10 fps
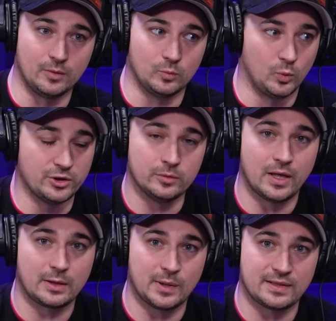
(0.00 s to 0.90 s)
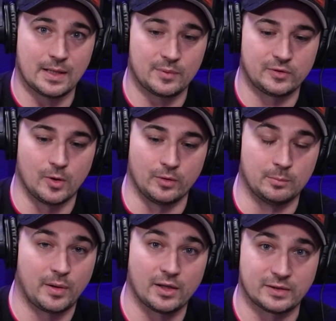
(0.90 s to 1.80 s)
what you like about the episode and
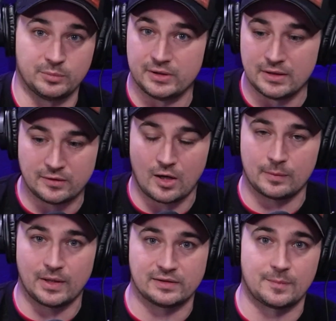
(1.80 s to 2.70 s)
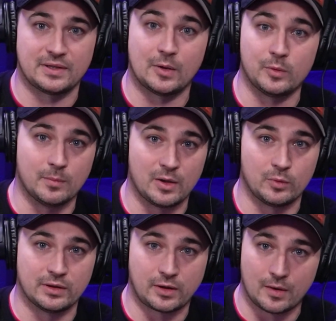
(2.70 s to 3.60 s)
possibly talk about something that we might
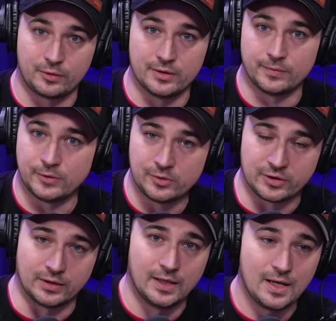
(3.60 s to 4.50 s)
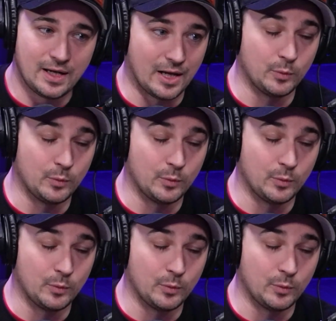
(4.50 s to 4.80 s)
want to cover in the future. And we